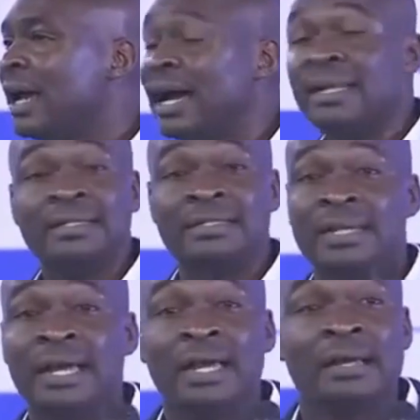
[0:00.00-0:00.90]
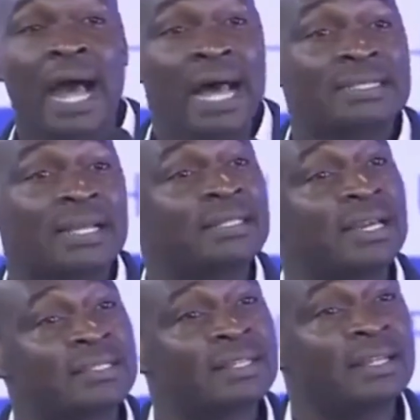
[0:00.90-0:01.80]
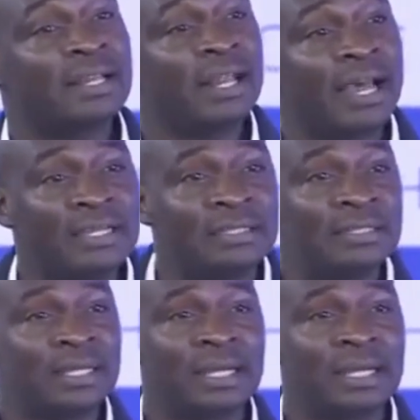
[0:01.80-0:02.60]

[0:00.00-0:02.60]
And as at yesterday night,